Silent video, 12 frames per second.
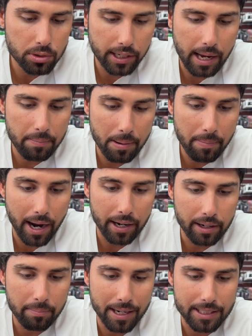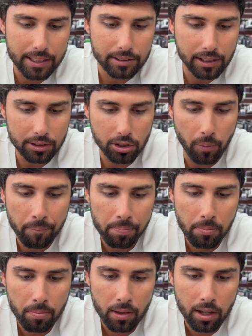the game in my testing. So
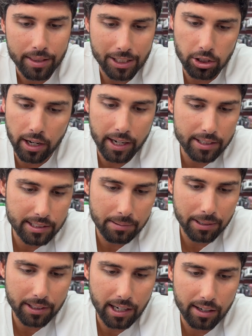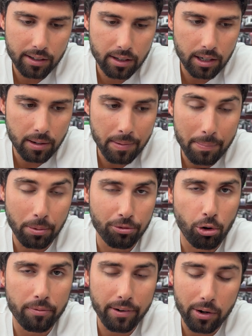that's all I got to say about the deck. It
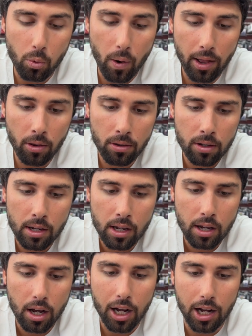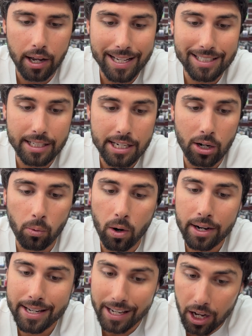performed very well. Is it tier
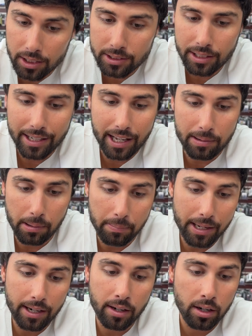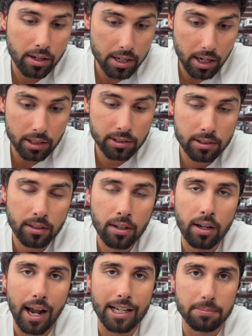1? Yes. Can it be beaten? Yes.
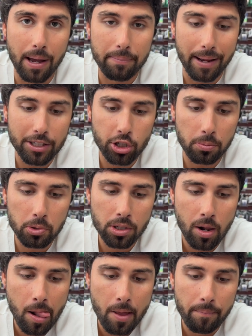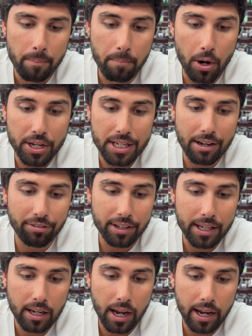Has bad matchups. Buggy
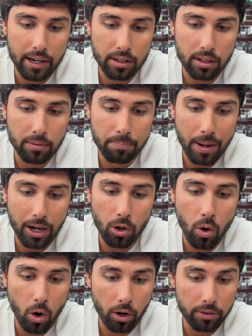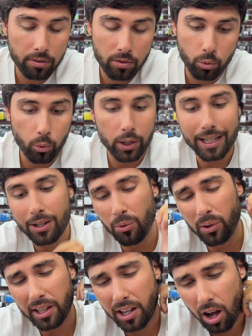definitely and Bello are really,
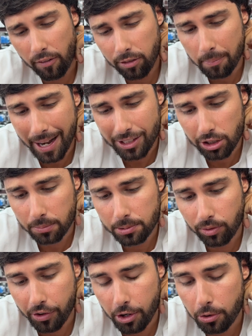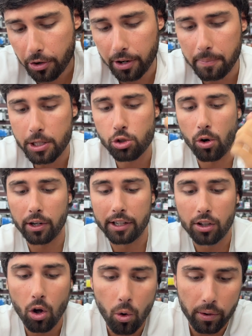really awful matchups for you. You're going to be
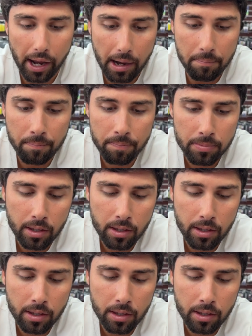struggling the whole game.